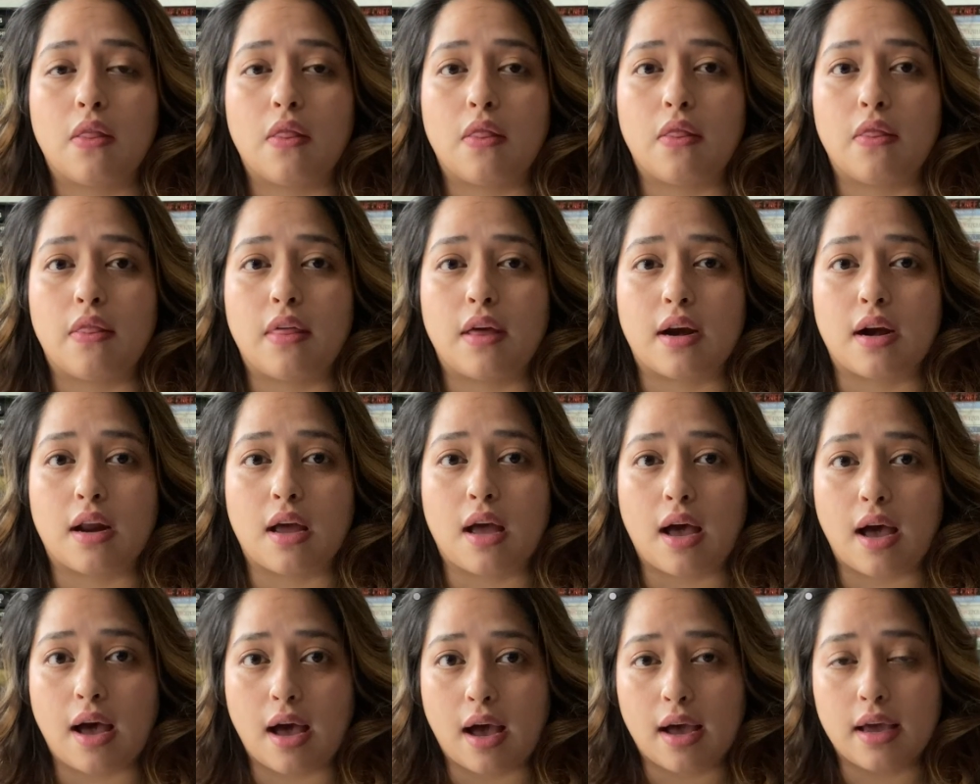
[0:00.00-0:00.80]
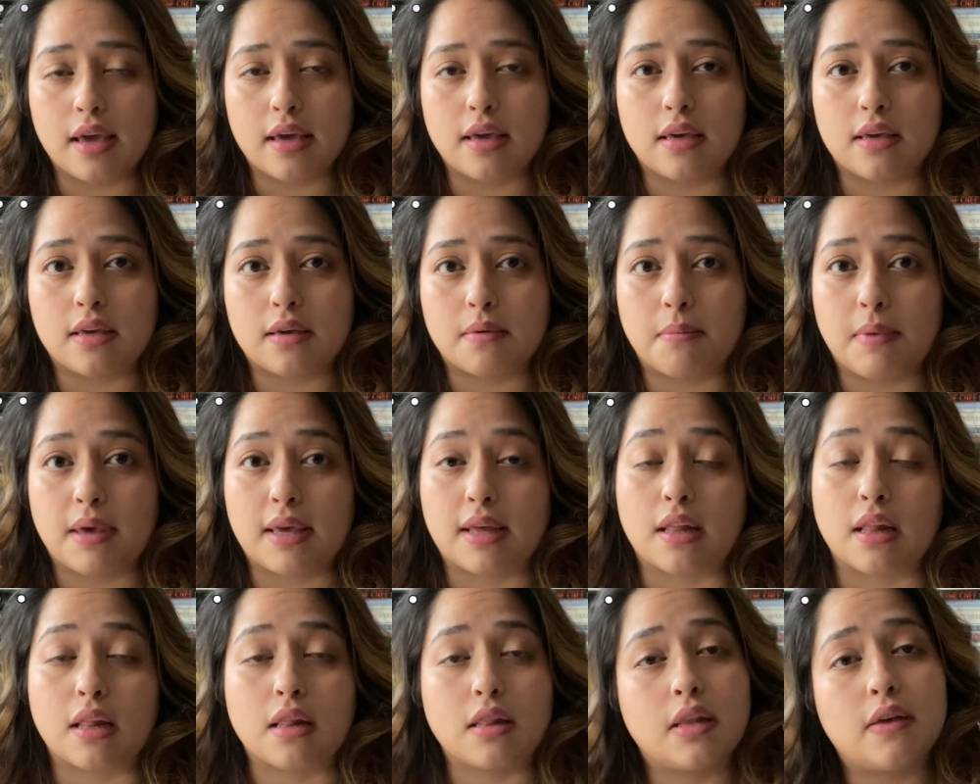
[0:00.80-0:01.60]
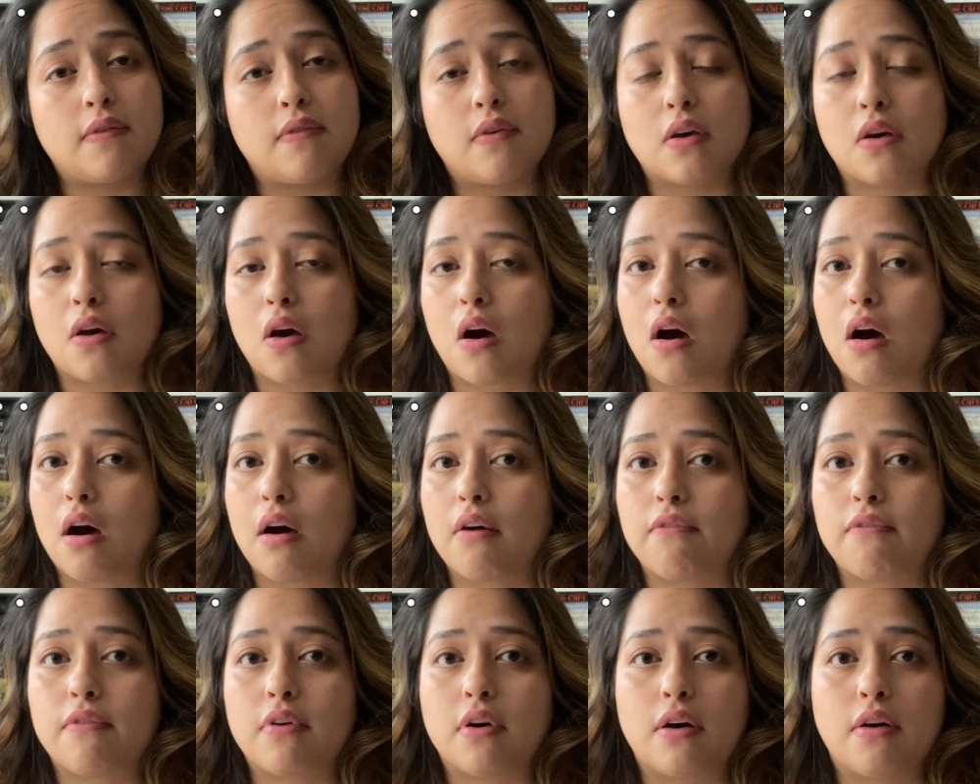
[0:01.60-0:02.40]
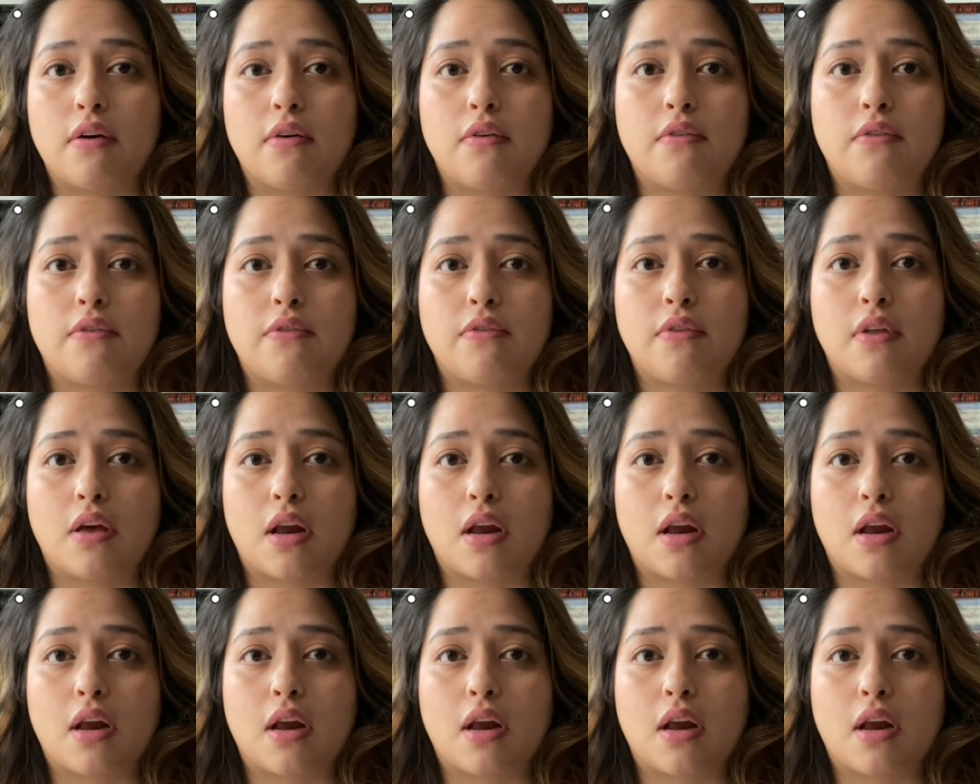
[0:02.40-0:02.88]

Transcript: that I can make a living off of,